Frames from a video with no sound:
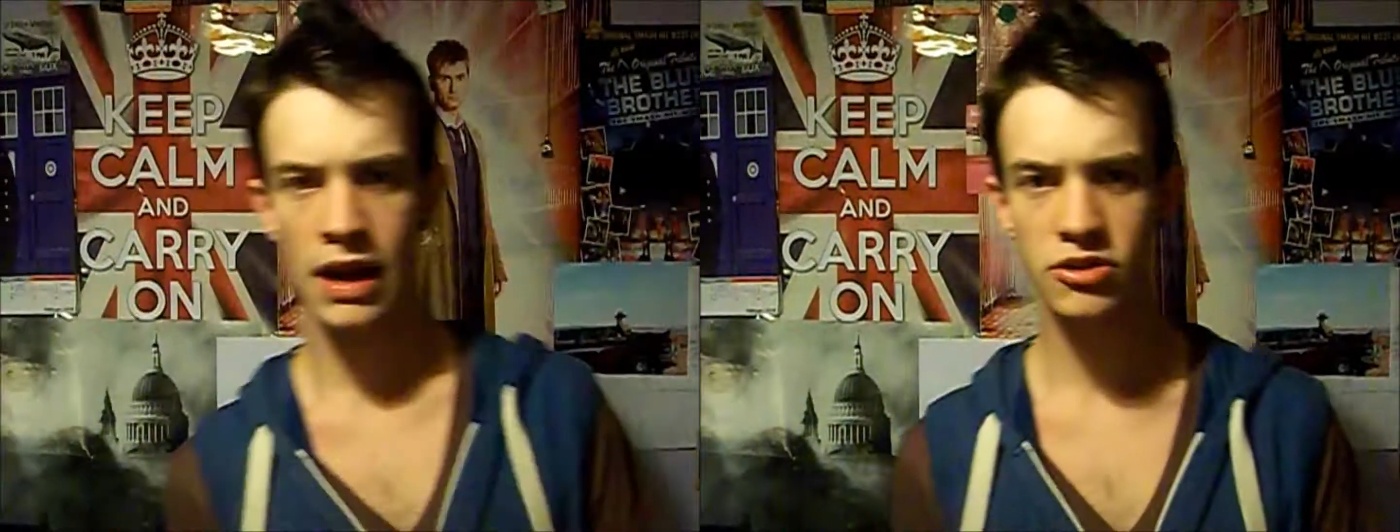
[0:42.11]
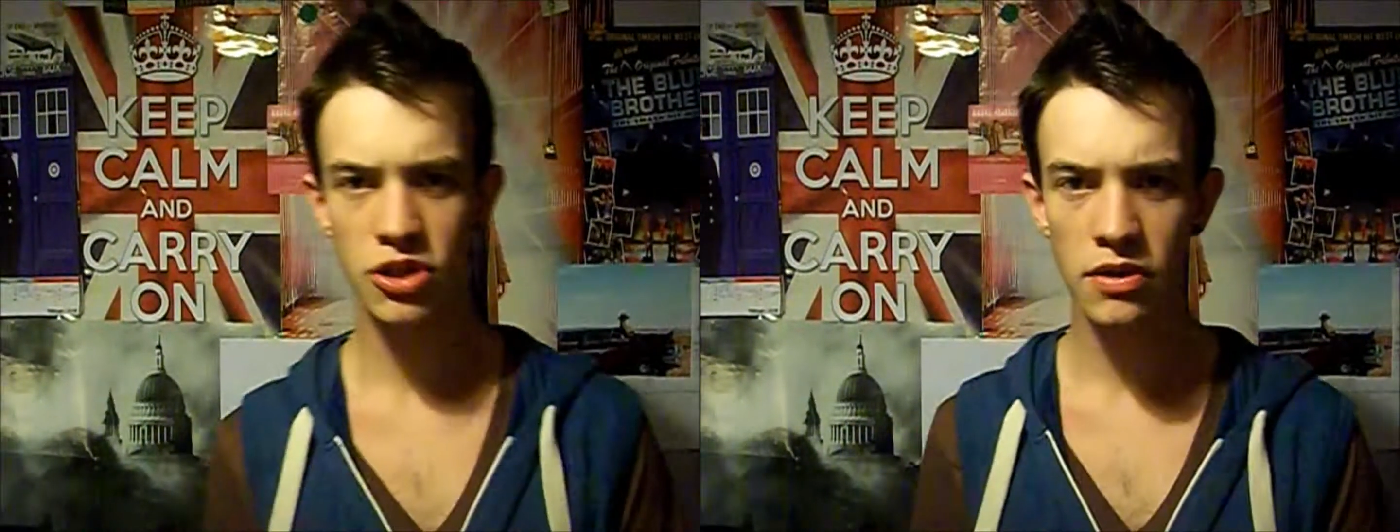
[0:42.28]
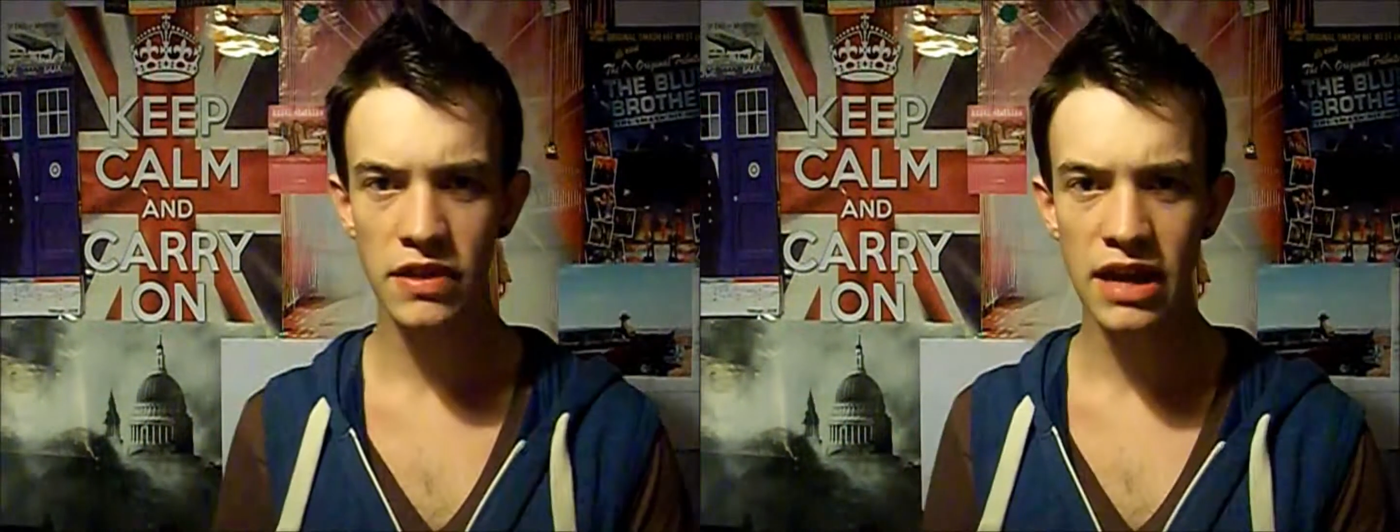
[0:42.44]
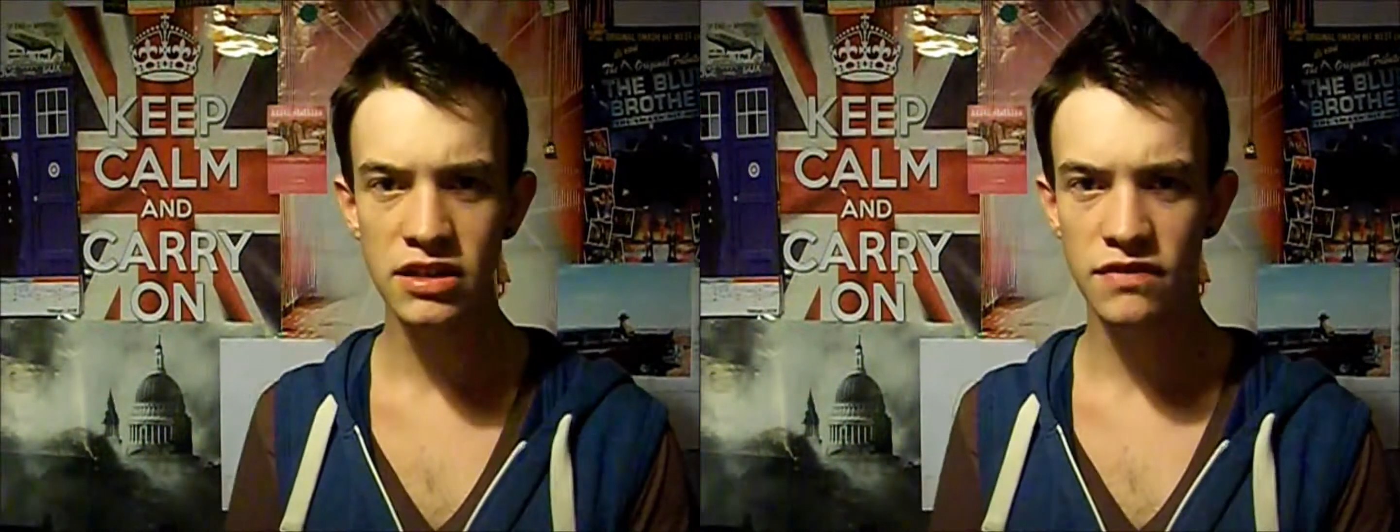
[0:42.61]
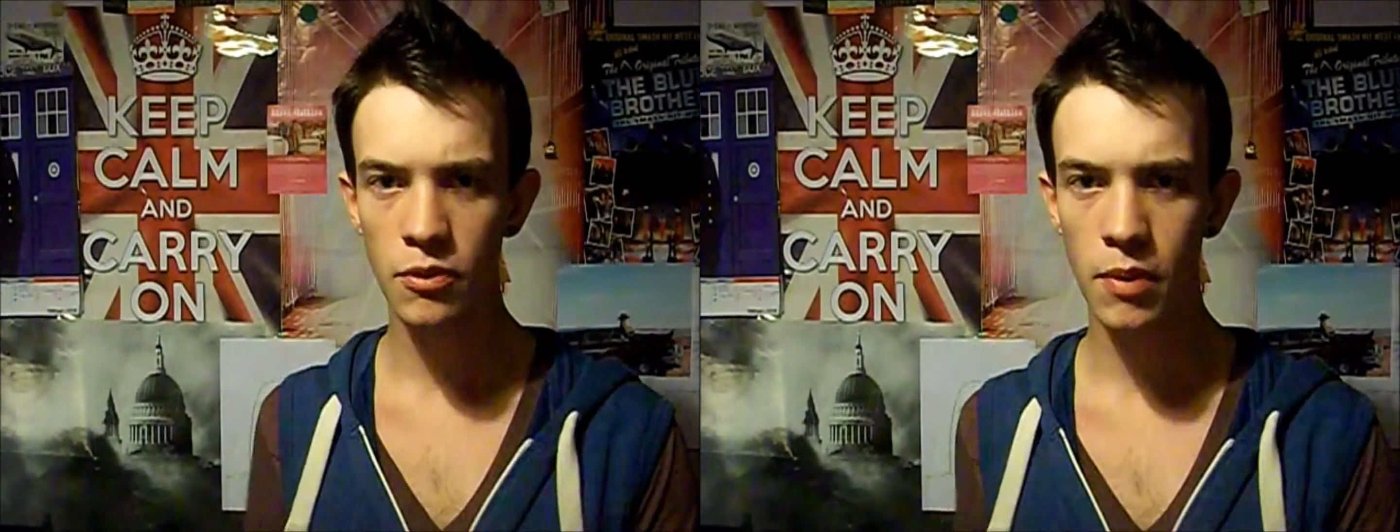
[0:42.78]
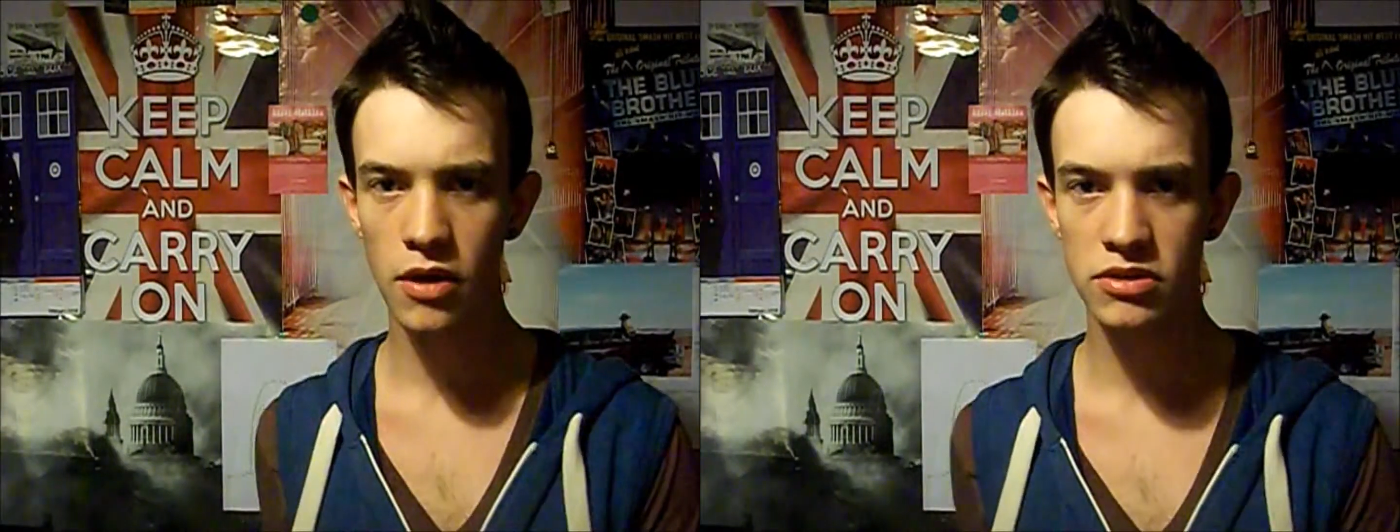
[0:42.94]
Now, John, the end of
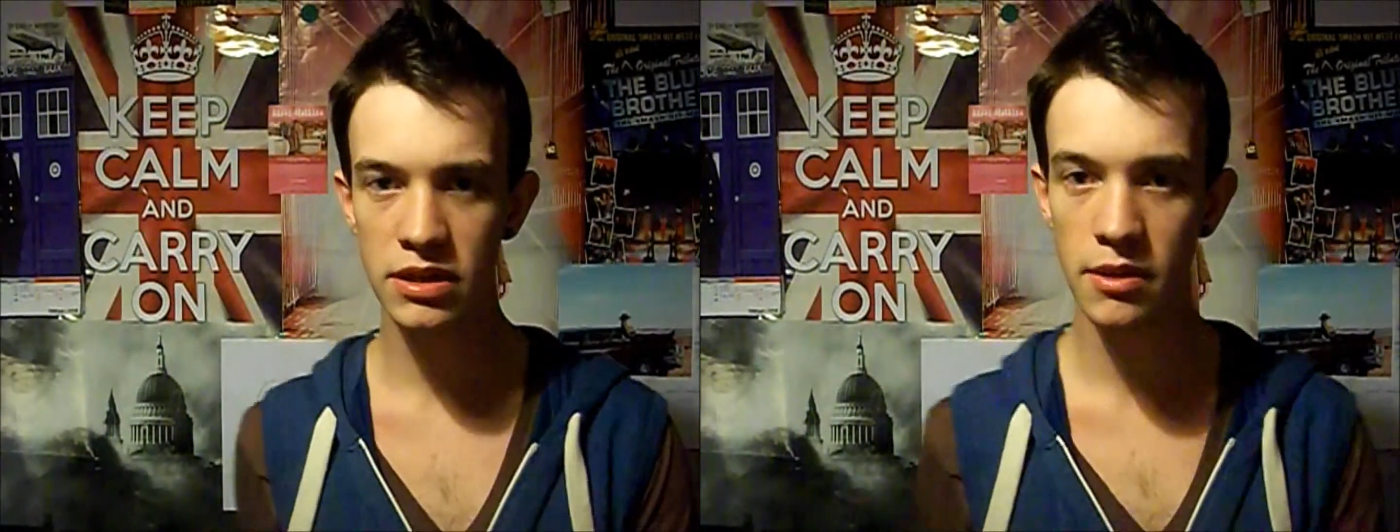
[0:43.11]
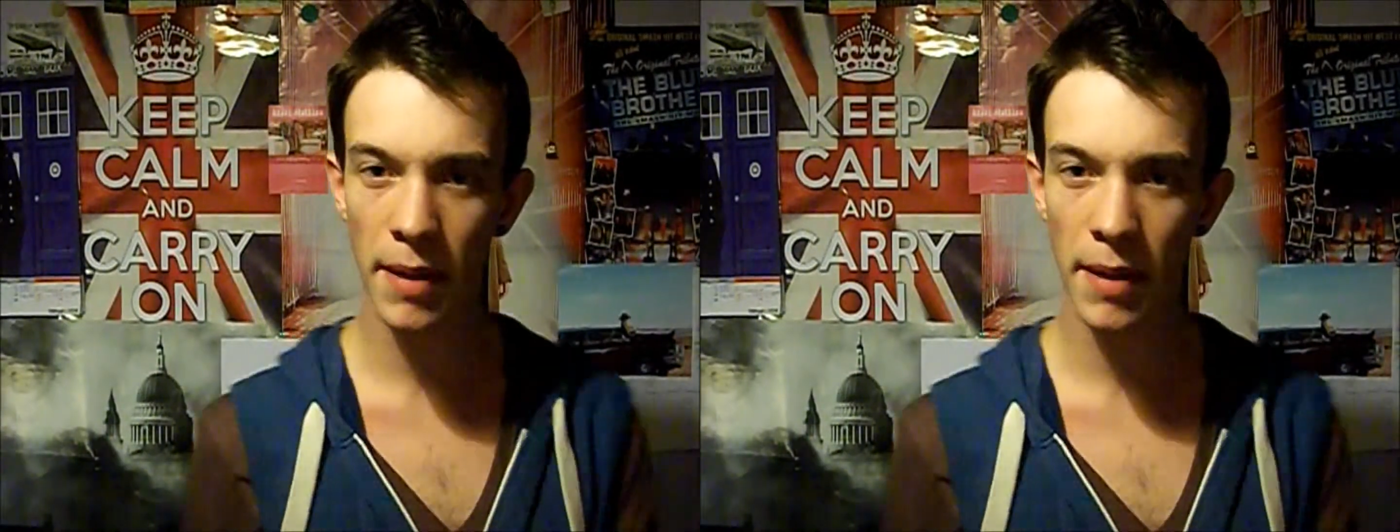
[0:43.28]
the world in the